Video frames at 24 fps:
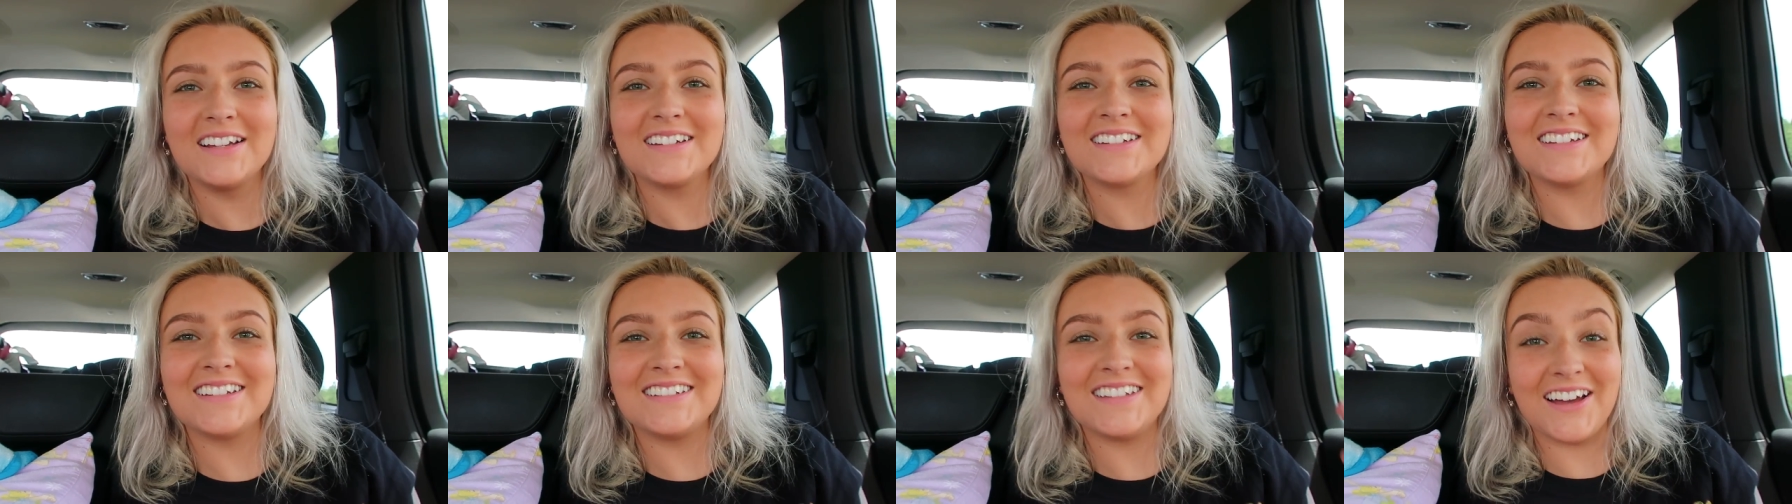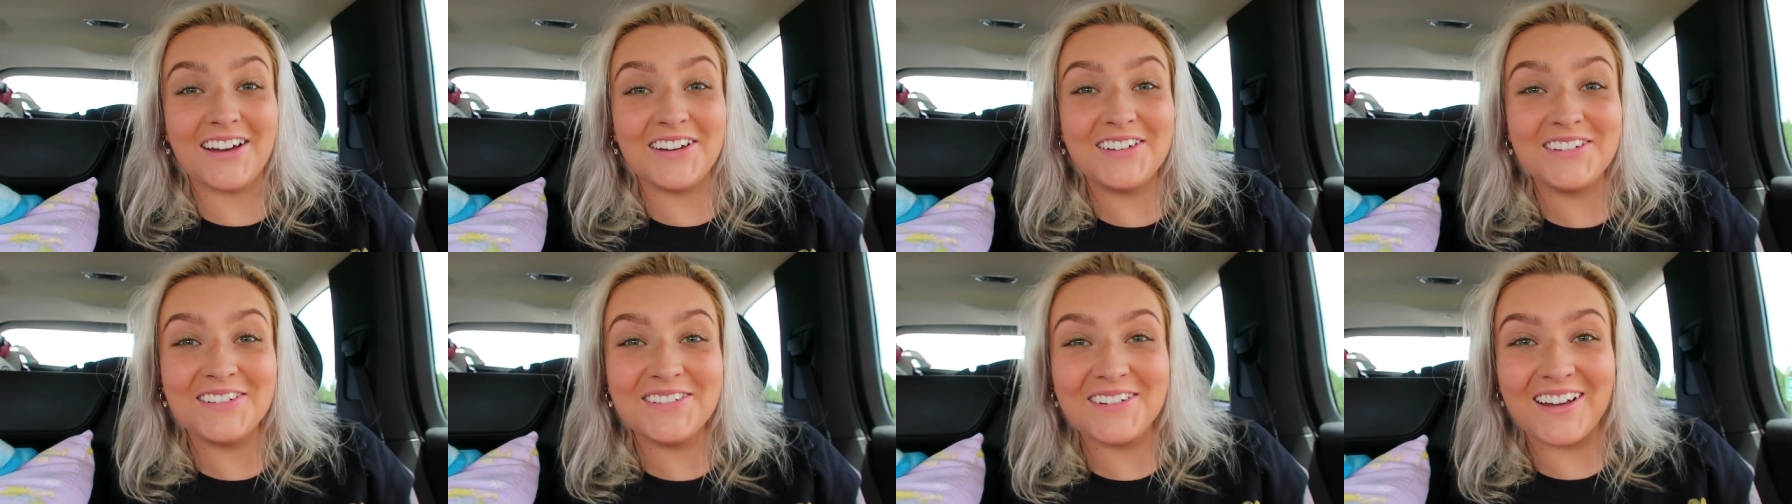to
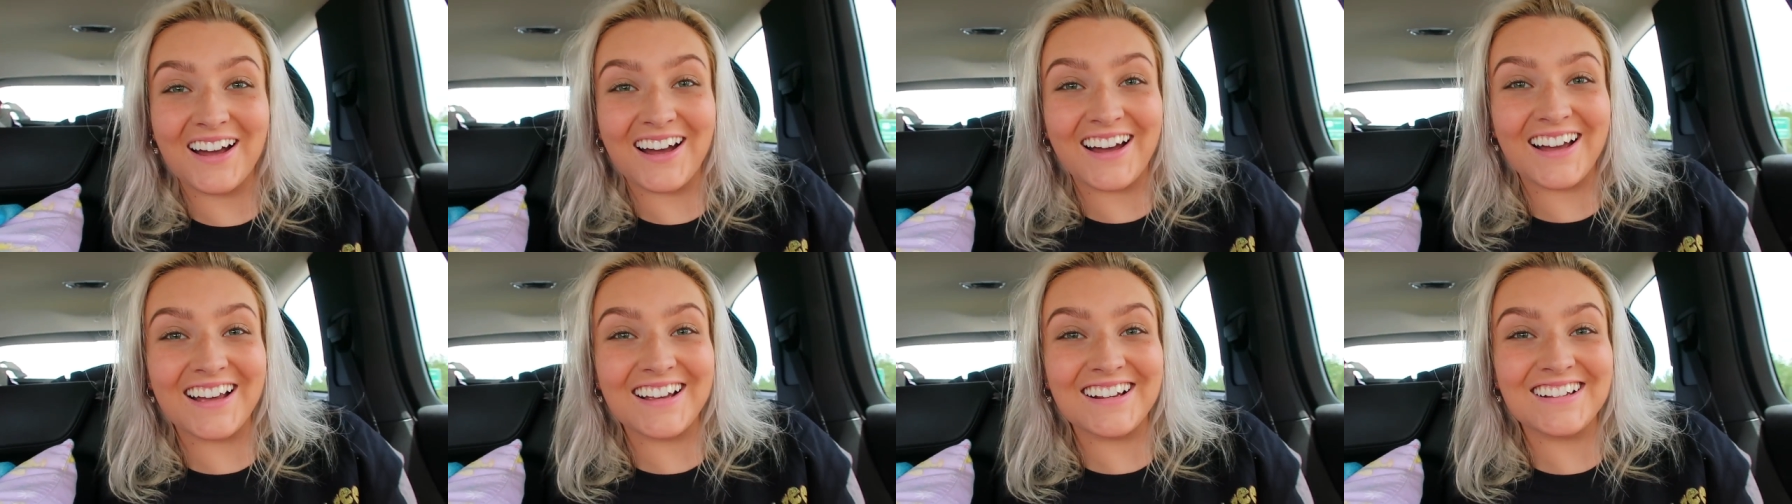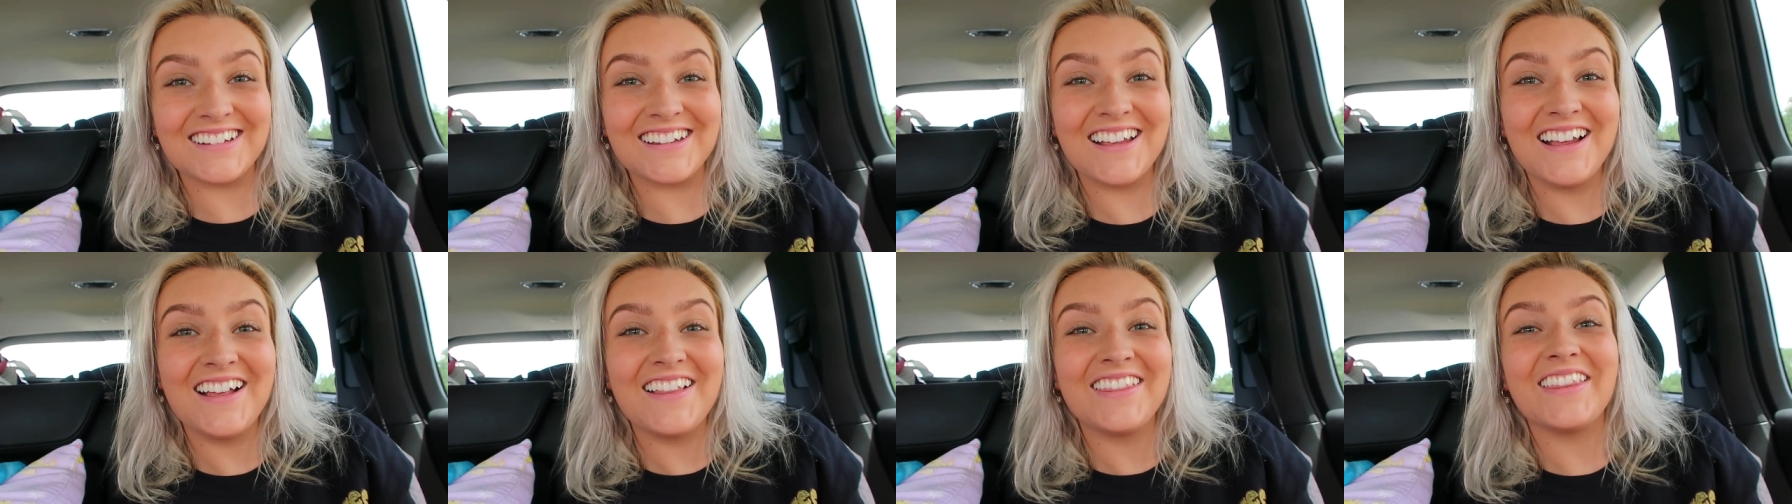tell you
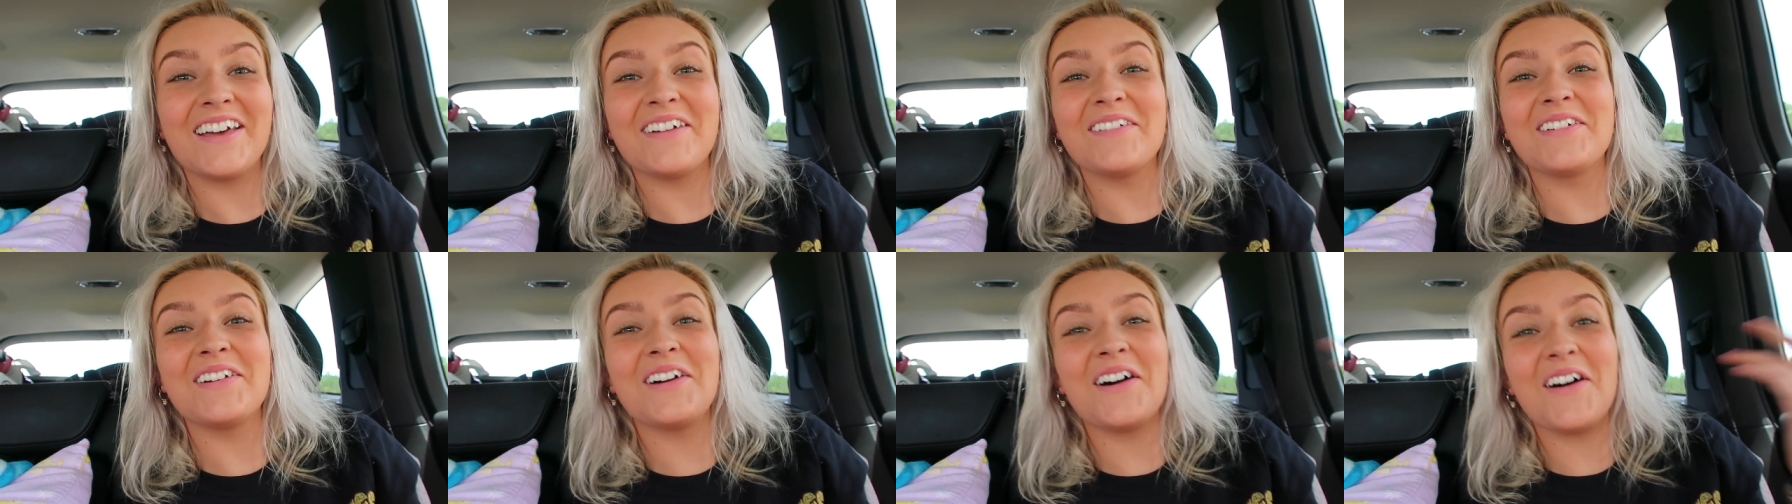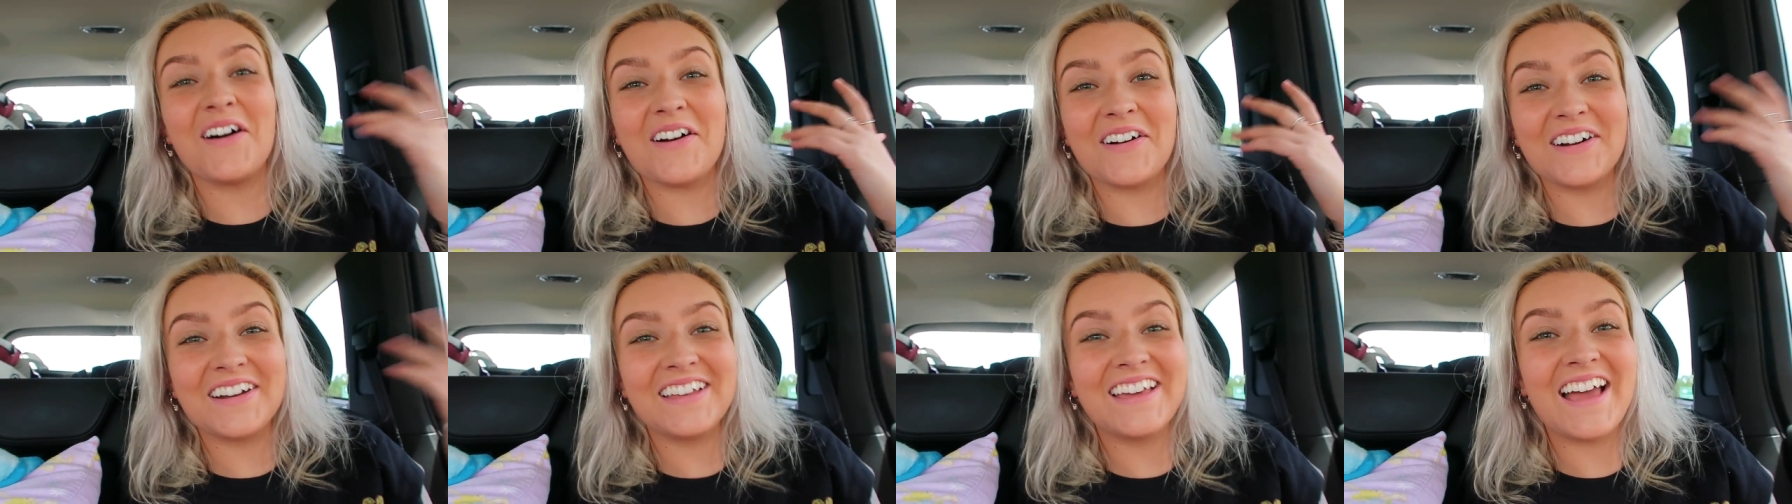guys that we
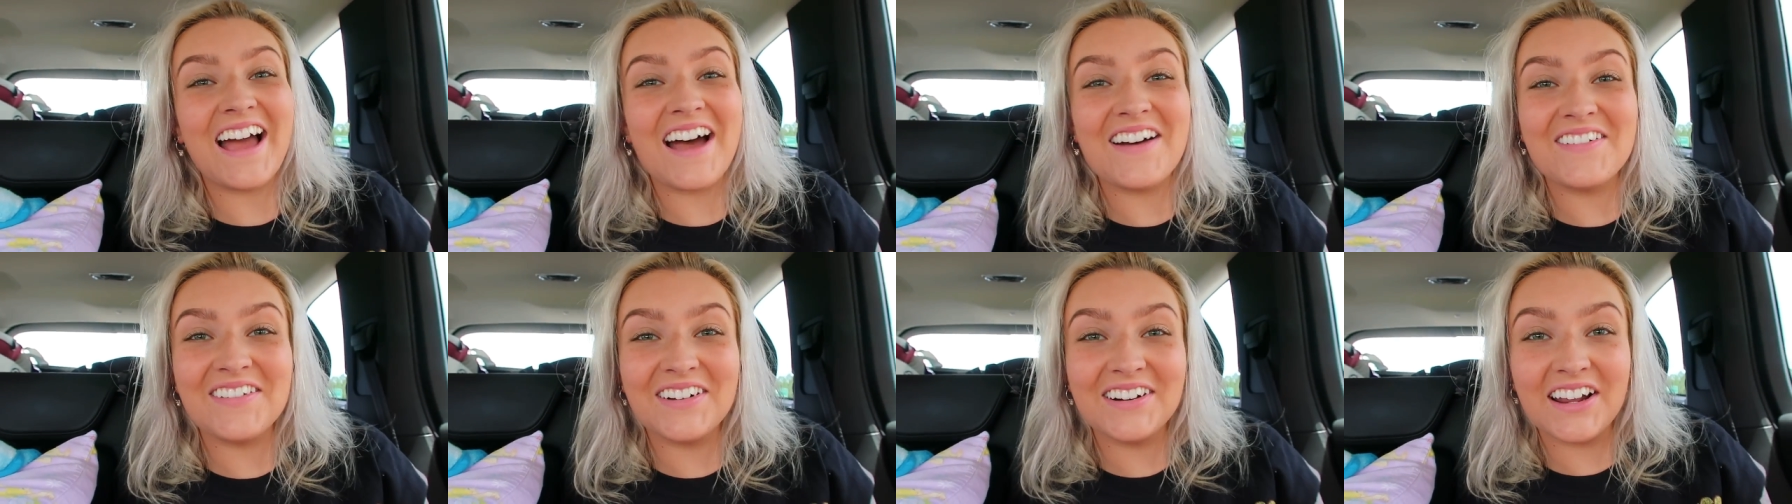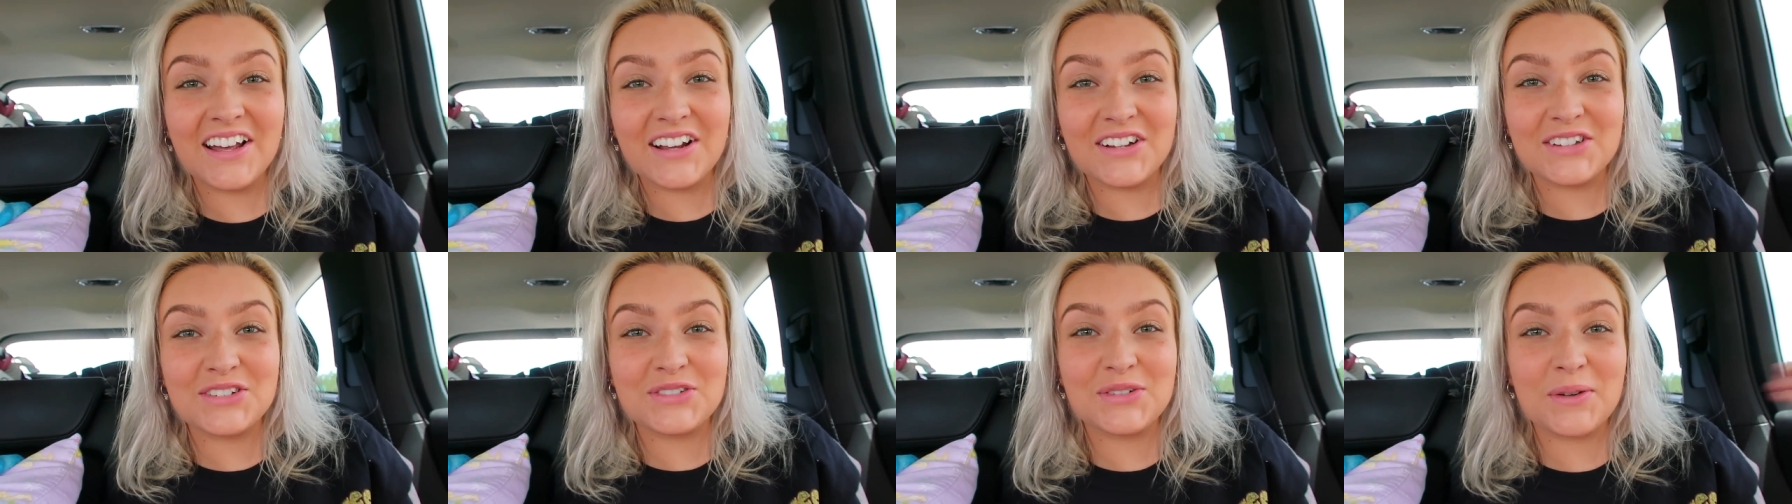already have our
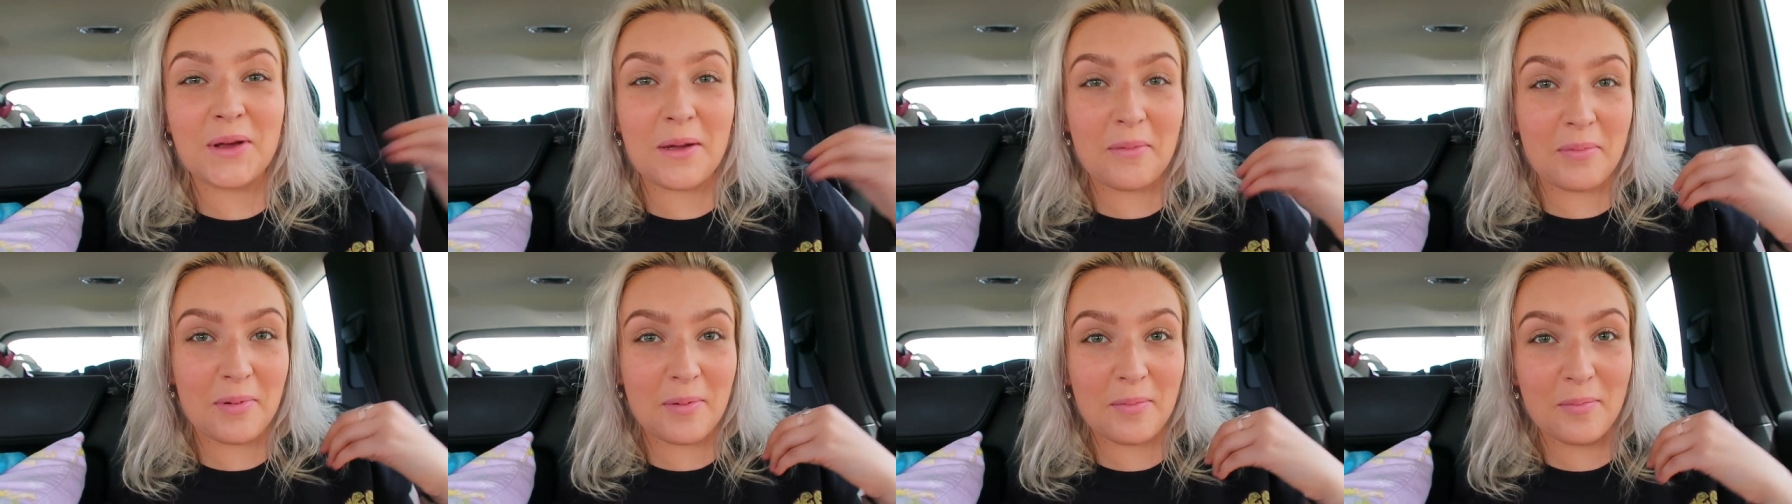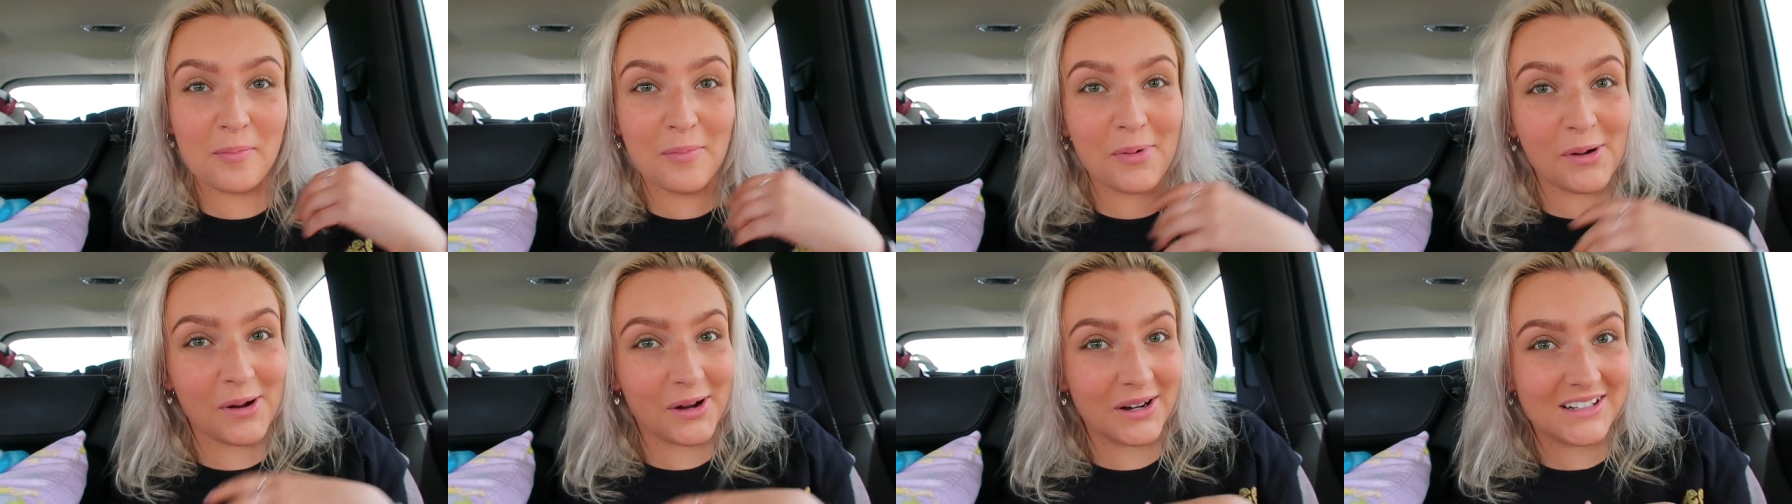next trip
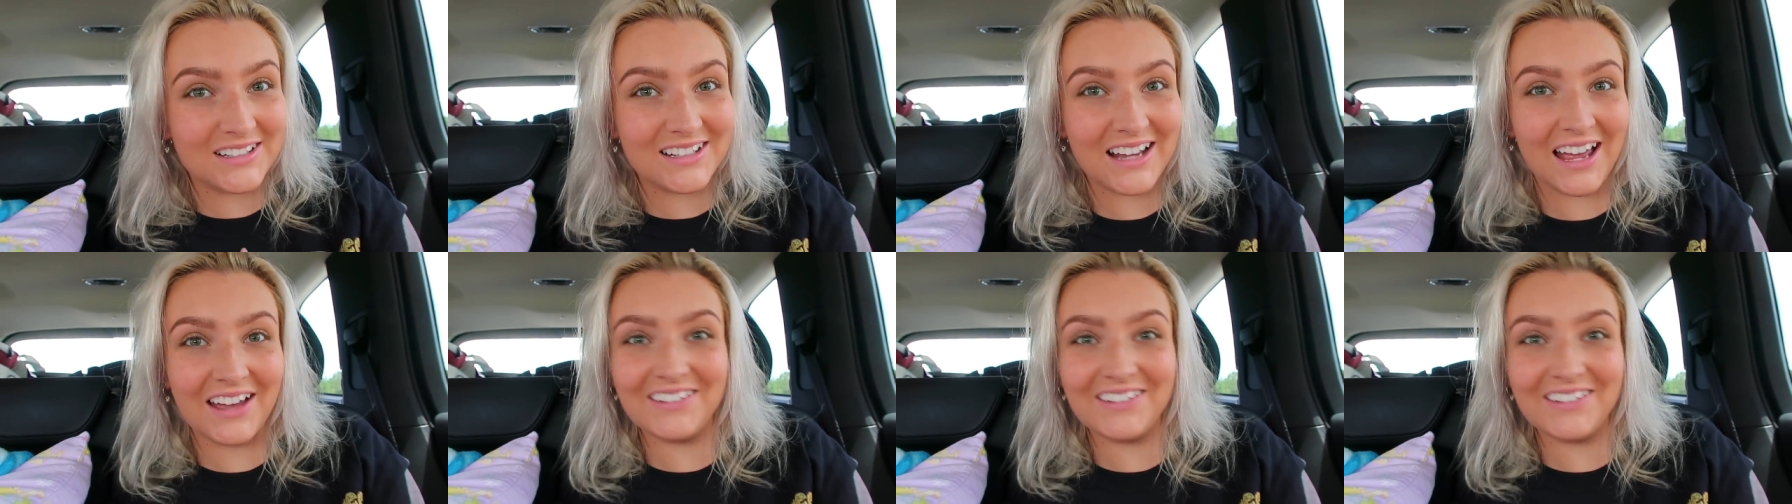booked.